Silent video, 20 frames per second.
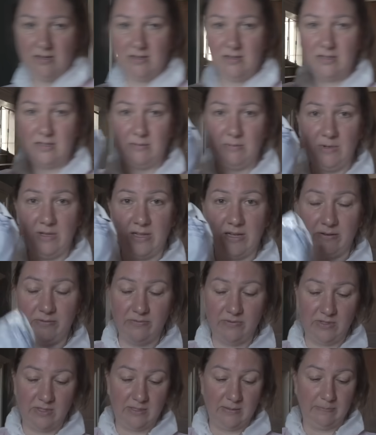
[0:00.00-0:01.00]
some
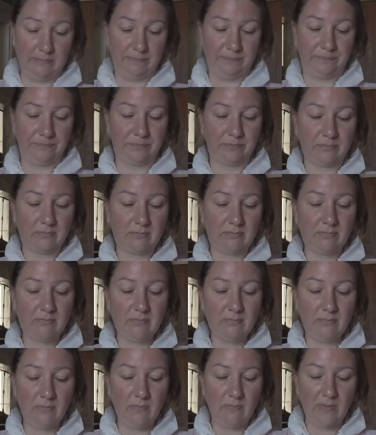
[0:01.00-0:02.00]
gloves.
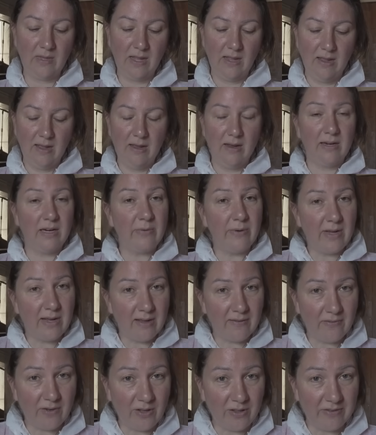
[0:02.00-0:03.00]
Now I
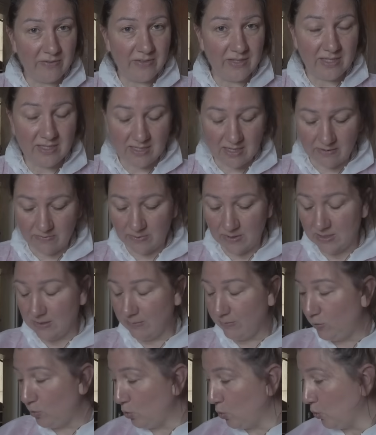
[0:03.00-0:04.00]
have all of this stuff because
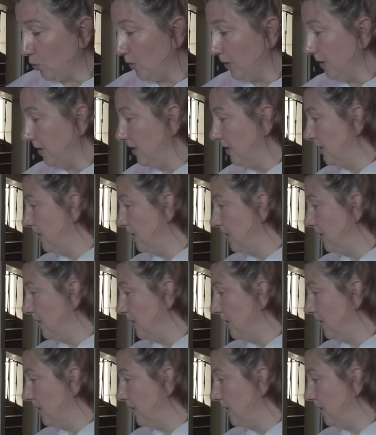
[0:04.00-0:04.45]
I'm told